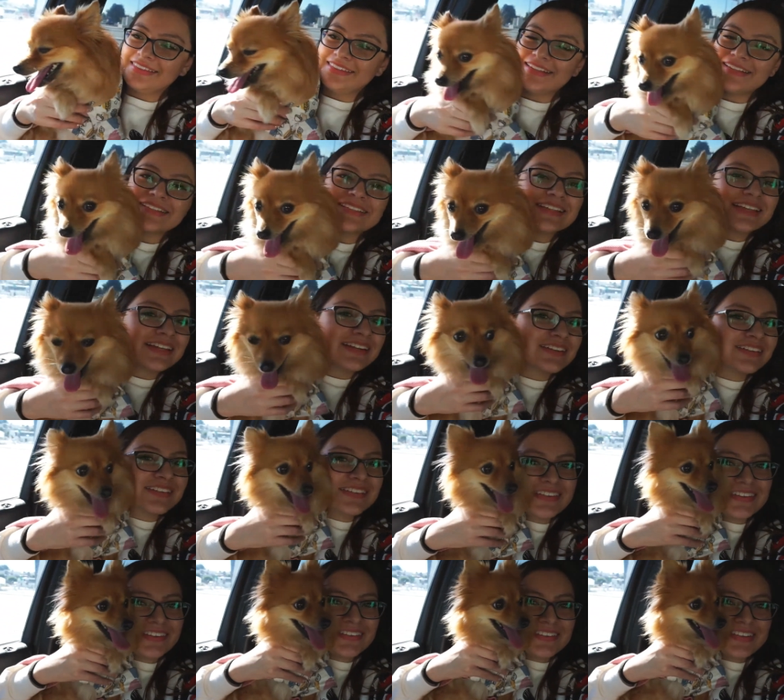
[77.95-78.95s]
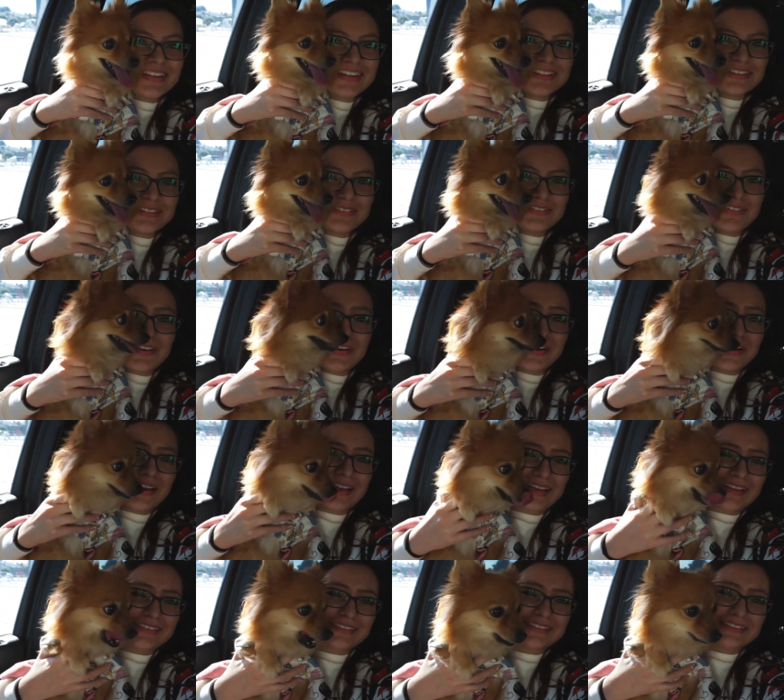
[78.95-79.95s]
this little cutie is
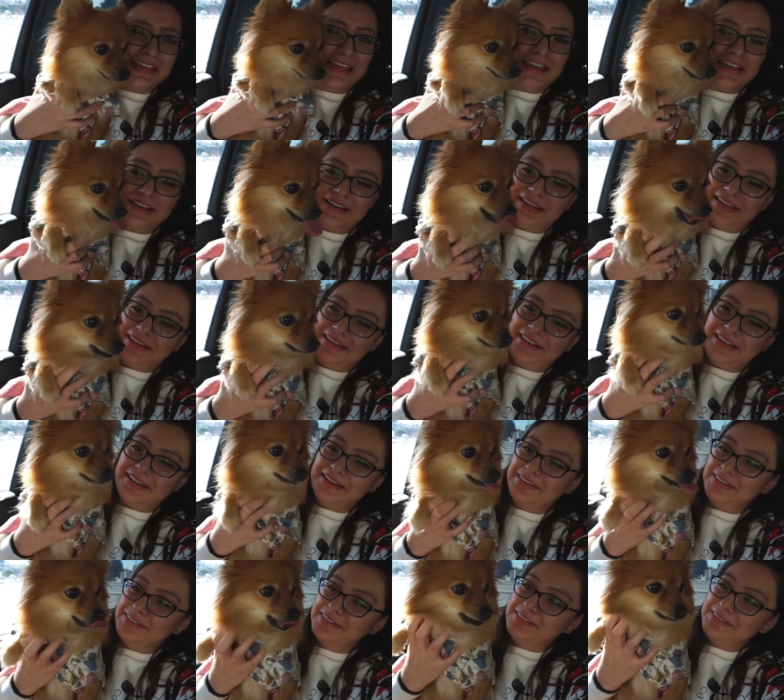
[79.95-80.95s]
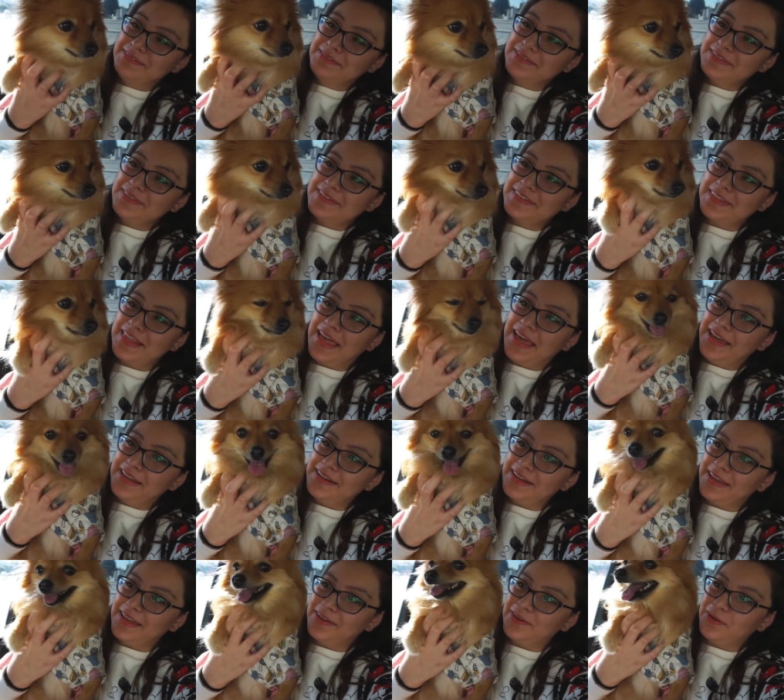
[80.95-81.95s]
very excited and
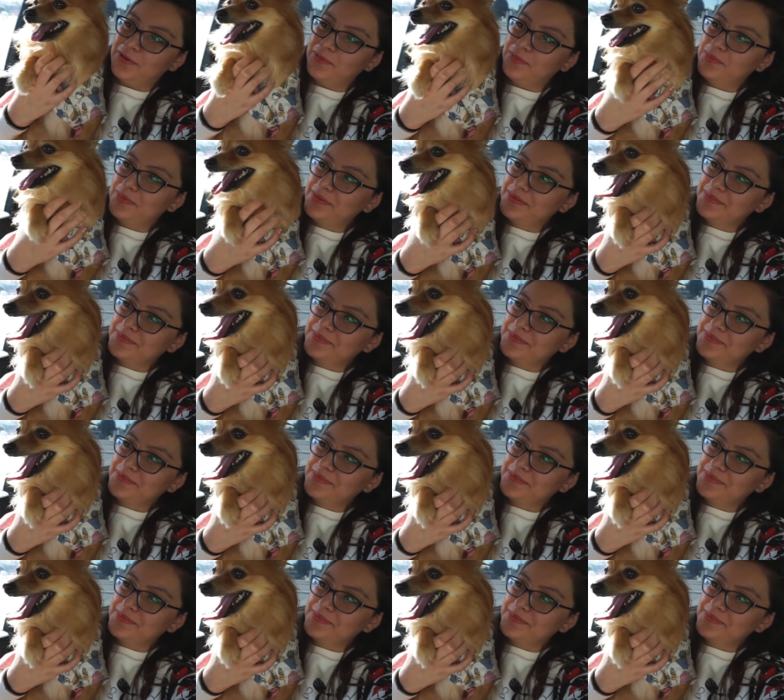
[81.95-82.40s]
sad, I hope.